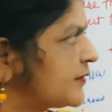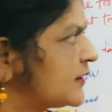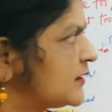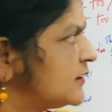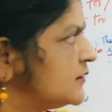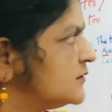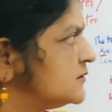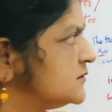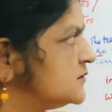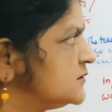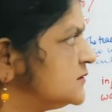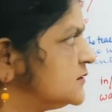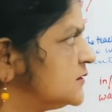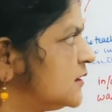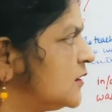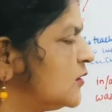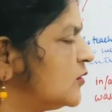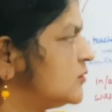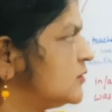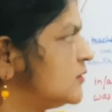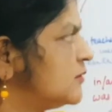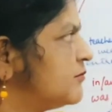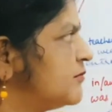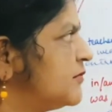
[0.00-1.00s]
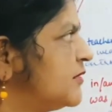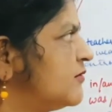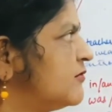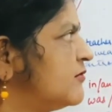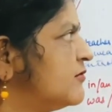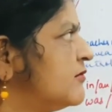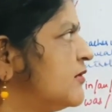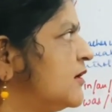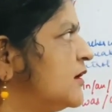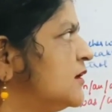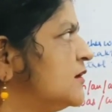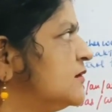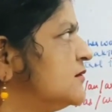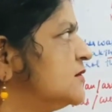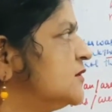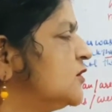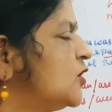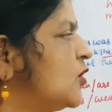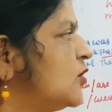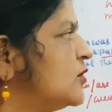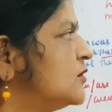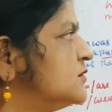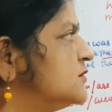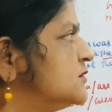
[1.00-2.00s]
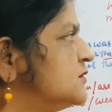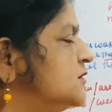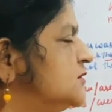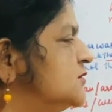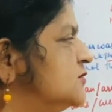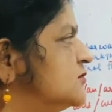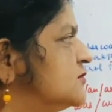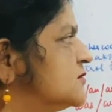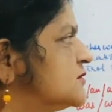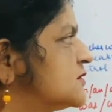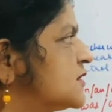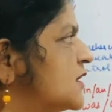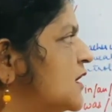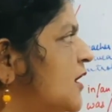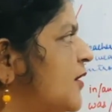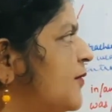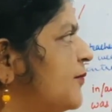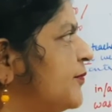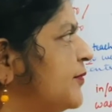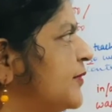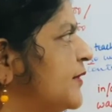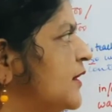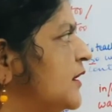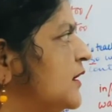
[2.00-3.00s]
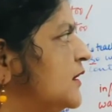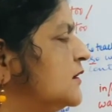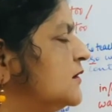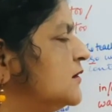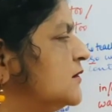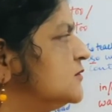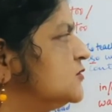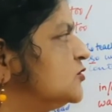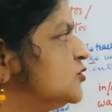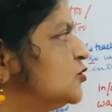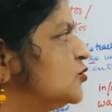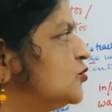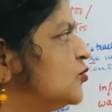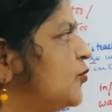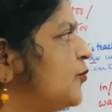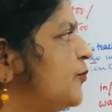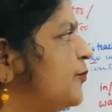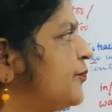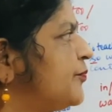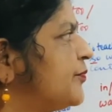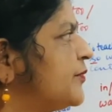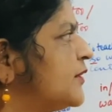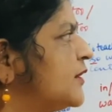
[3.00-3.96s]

So in rule number 5, not is used, and what we have to do?